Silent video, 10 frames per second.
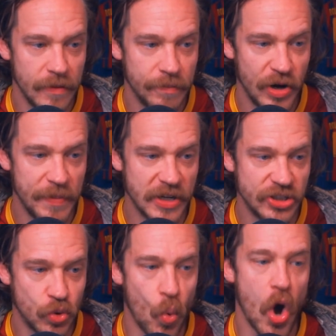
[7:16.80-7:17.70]
pretty much
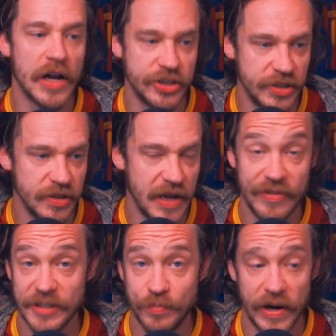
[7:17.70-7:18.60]
squashed at
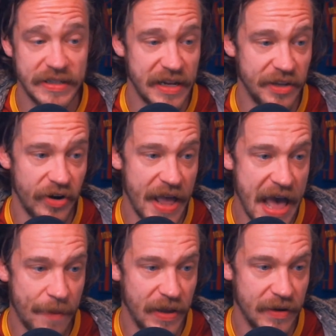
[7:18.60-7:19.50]
this point. He said he's very
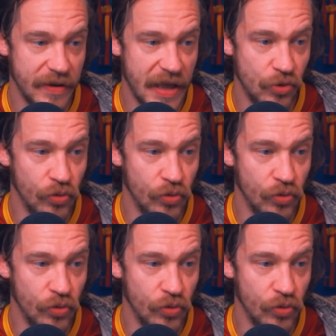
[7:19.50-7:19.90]
happy at